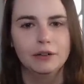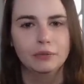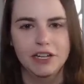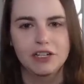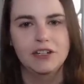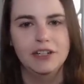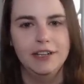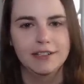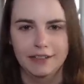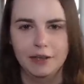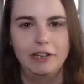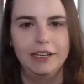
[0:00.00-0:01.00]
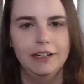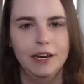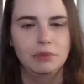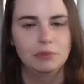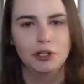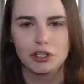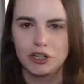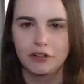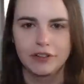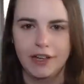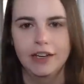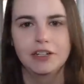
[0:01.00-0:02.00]
reached his limit and been pushed
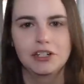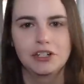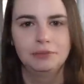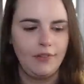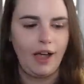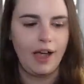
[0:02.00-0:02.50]
over the edge.